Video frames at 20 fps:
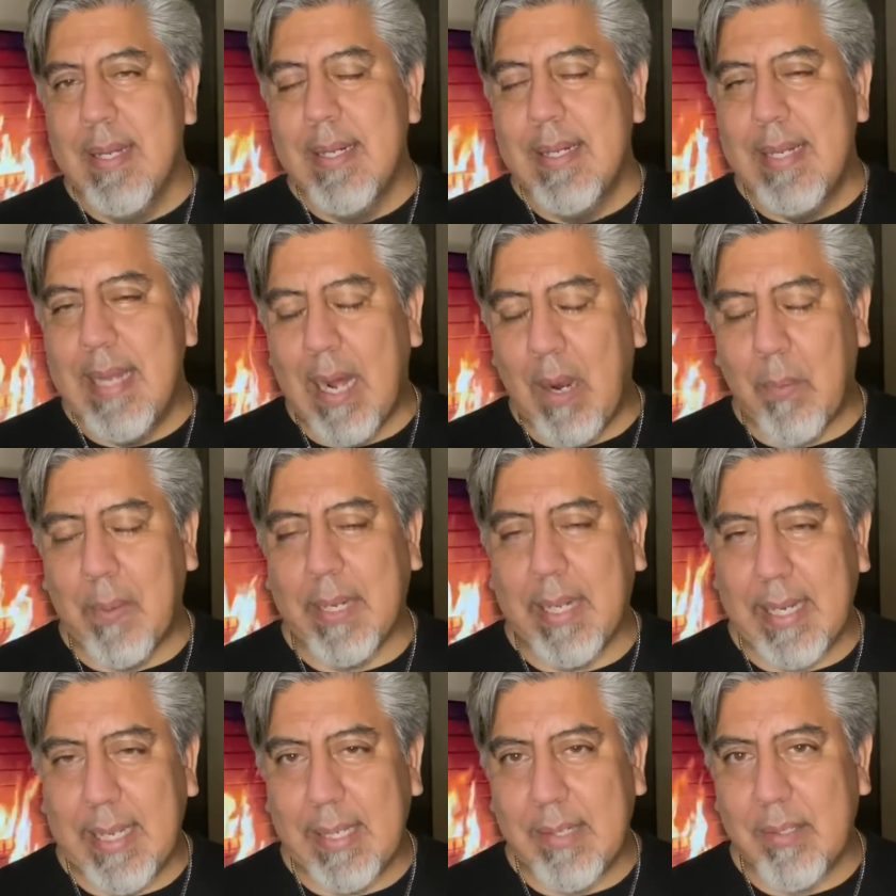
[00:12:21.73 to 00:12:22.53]
Now we're
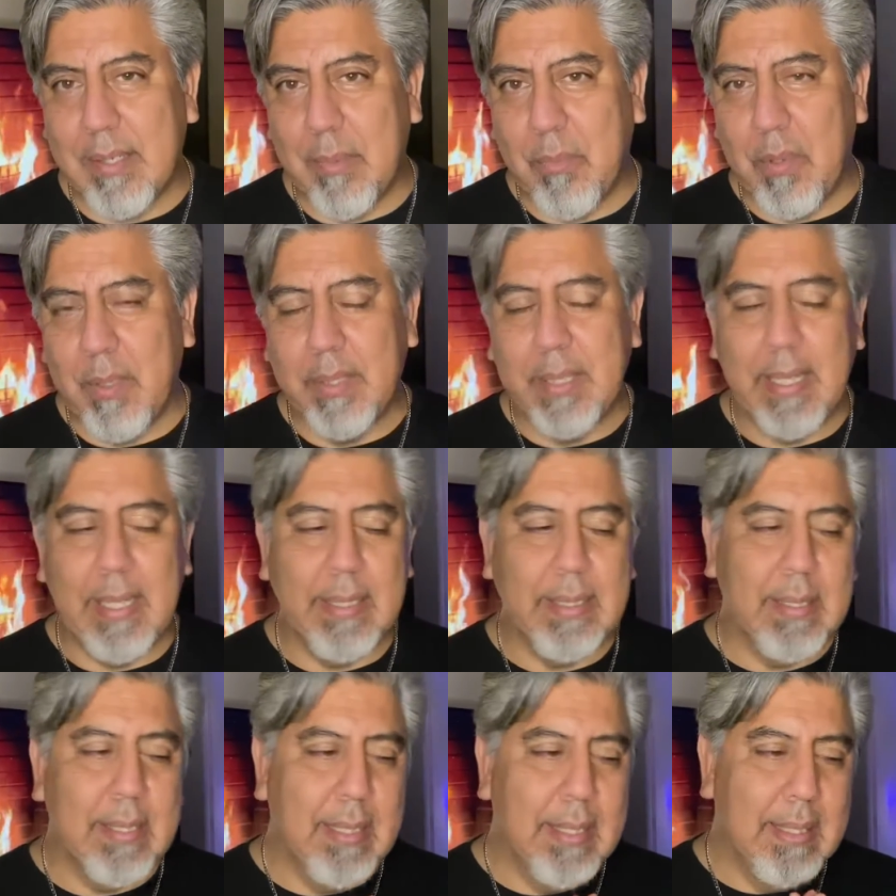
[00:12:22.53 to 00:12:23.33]
getting somewhere that
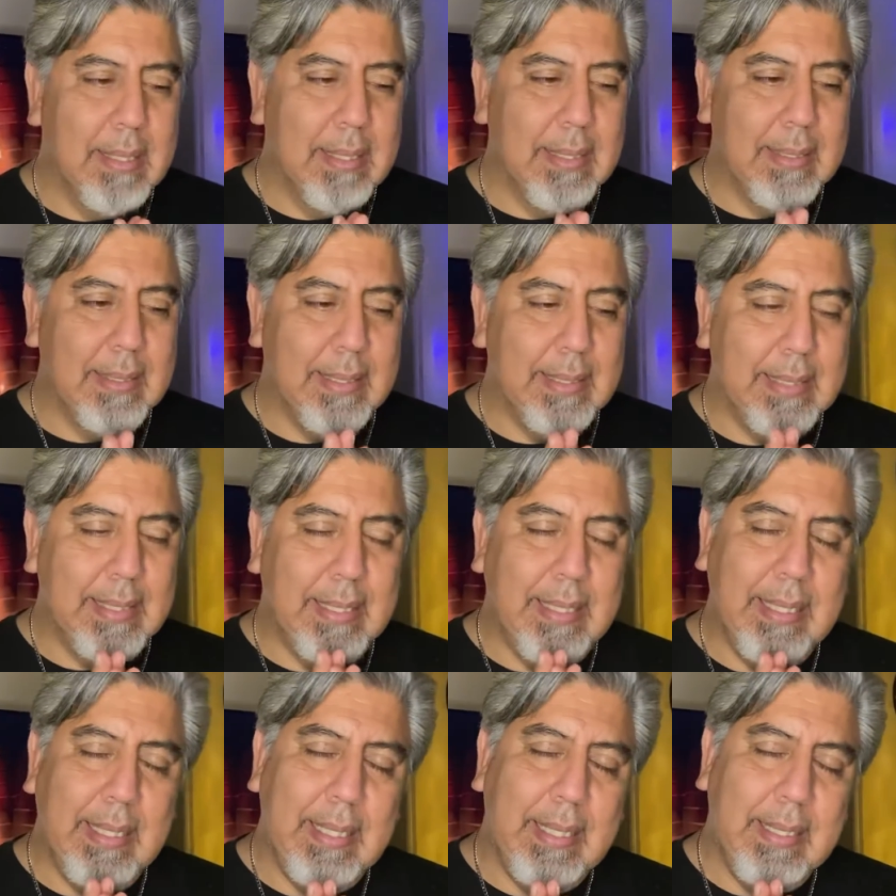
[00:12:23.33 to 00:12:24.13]

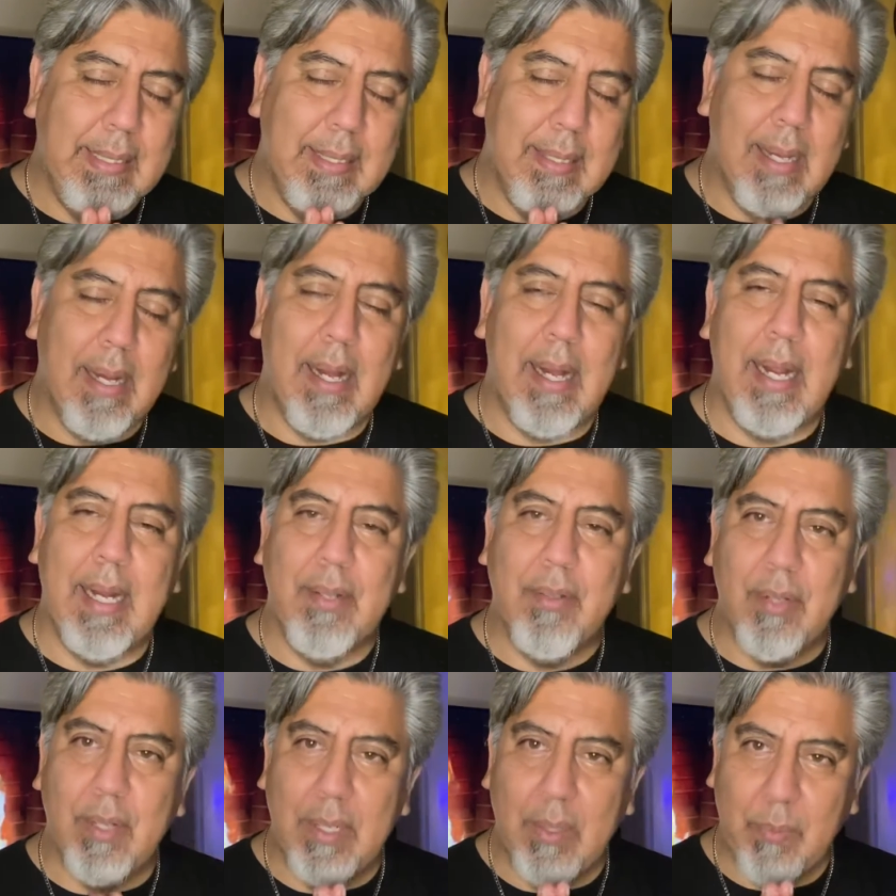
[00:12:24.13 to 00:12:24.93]
he died
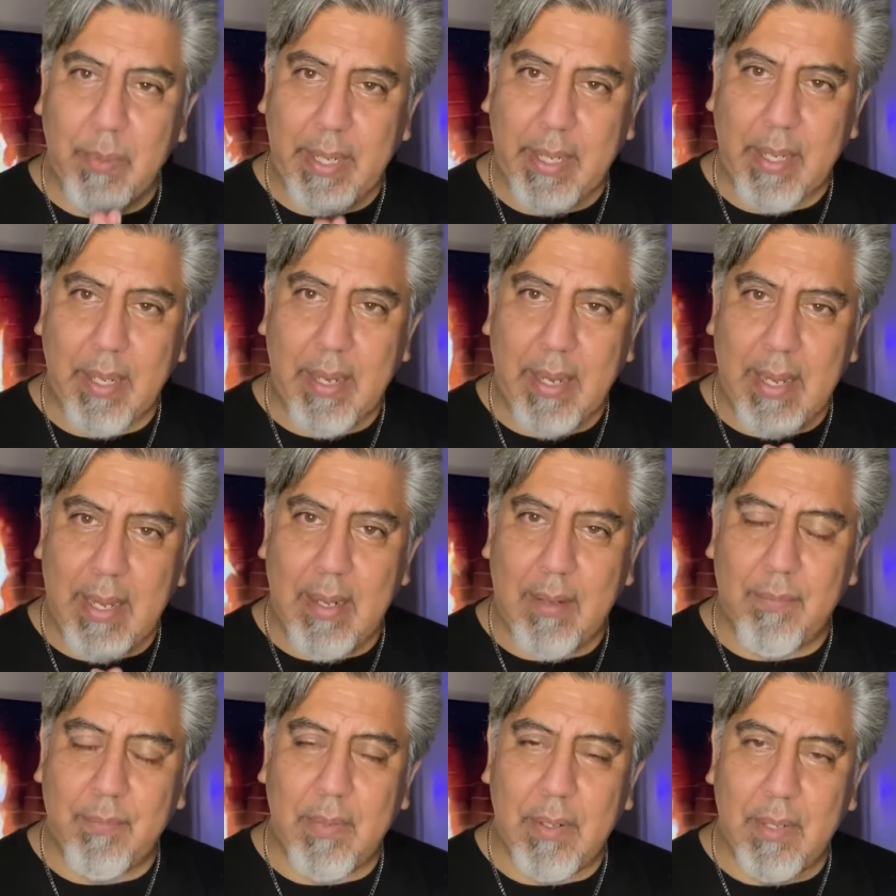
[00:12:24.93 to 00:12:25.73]
so that we can
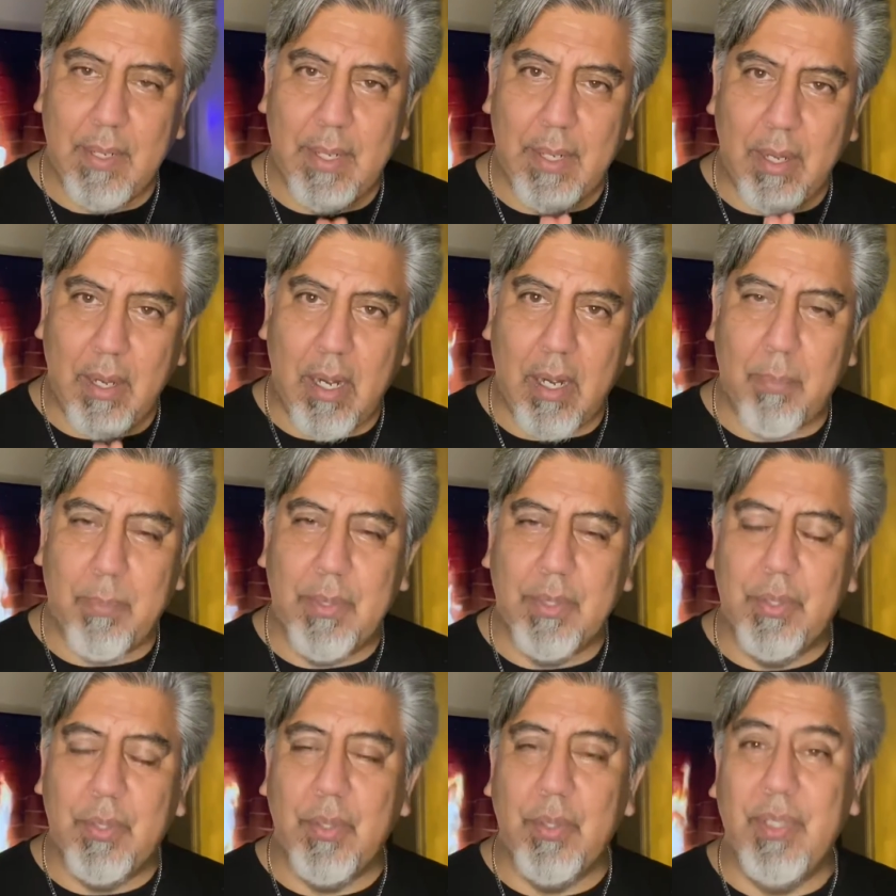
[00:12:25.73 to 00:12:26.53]
have an
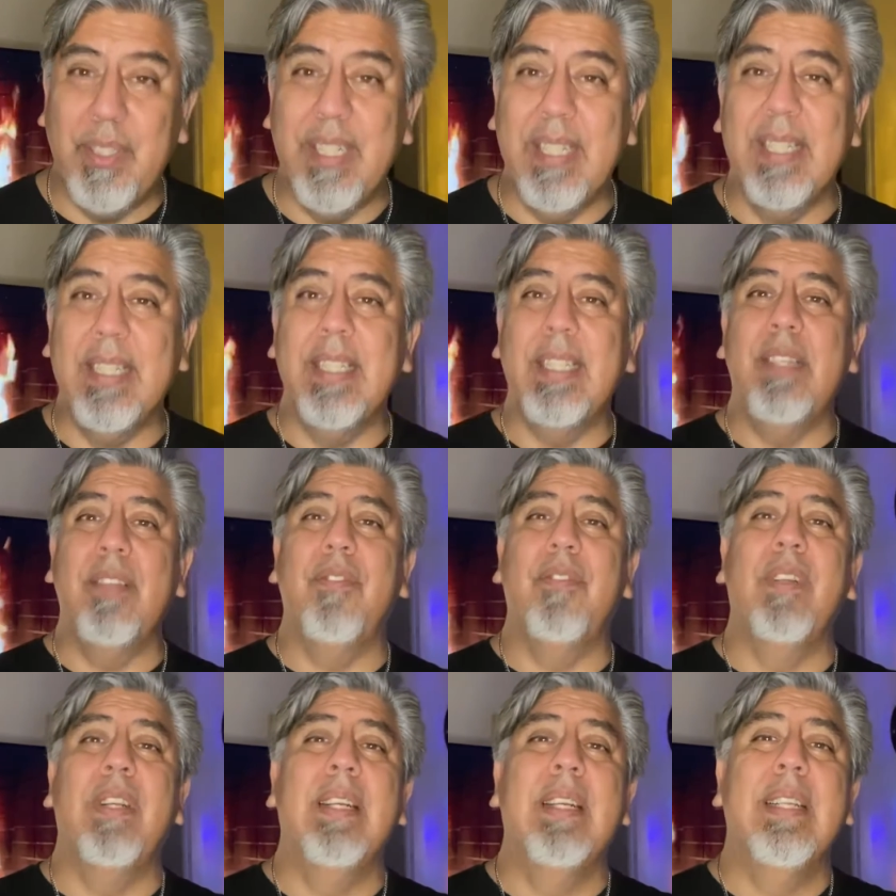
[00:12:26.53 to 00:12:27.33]
opportunity to
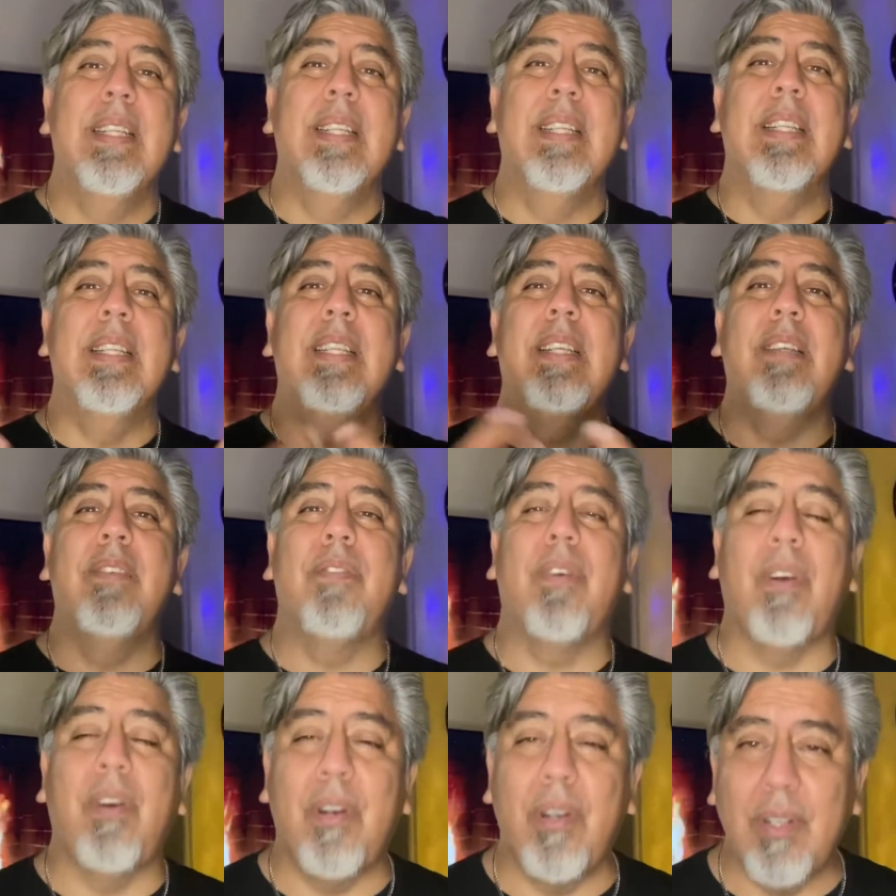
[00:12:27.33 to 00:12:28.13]
live
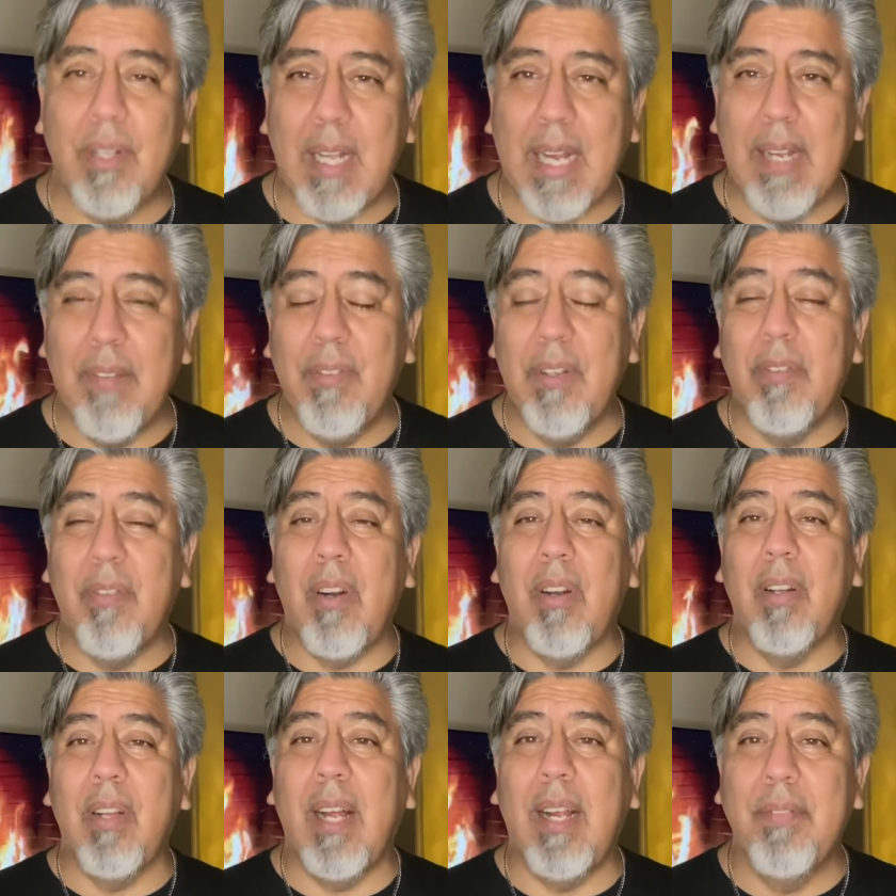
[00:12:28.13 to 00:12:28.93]
our
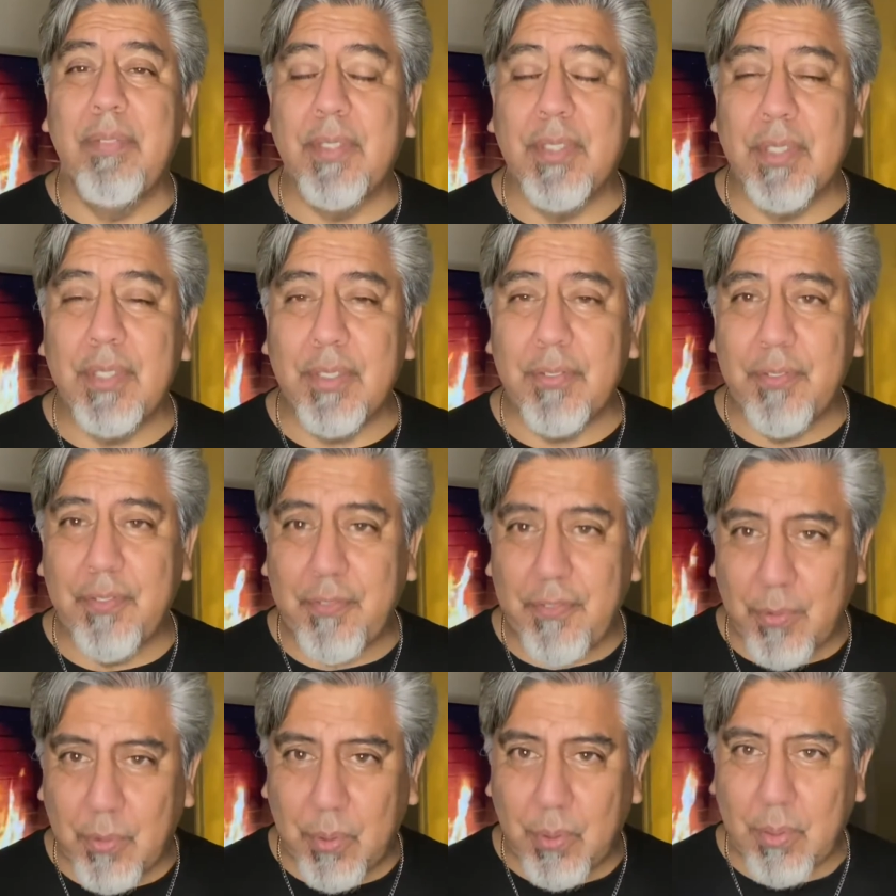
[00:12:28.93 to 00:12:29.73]
life to the
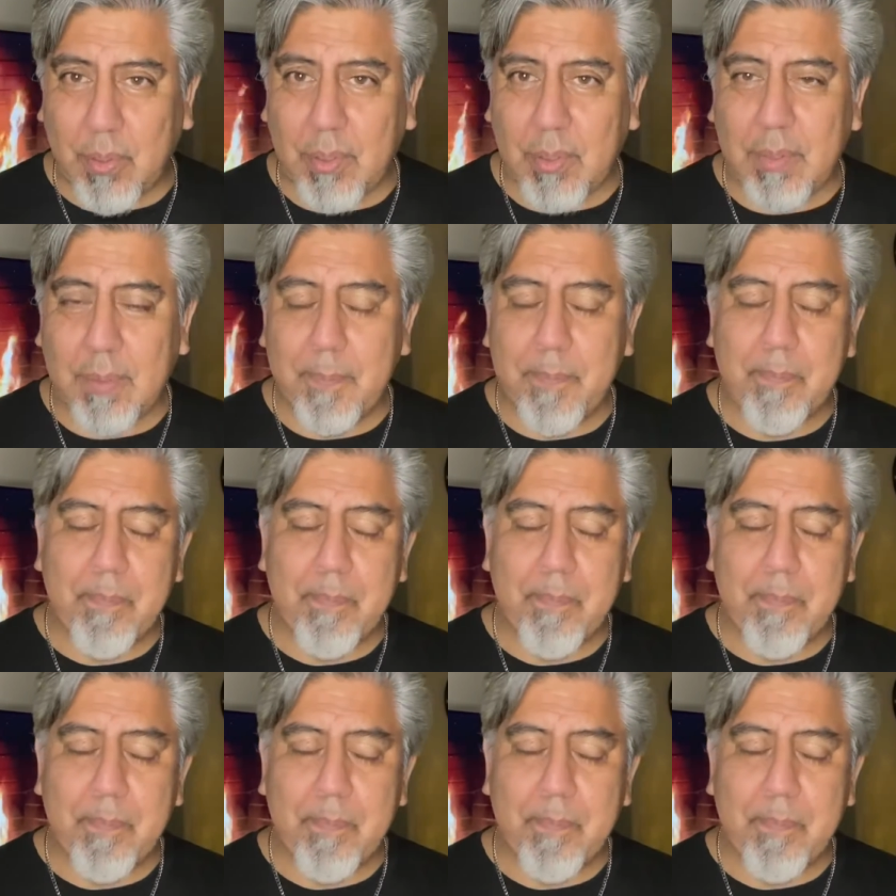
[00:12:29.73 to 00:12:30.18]
full.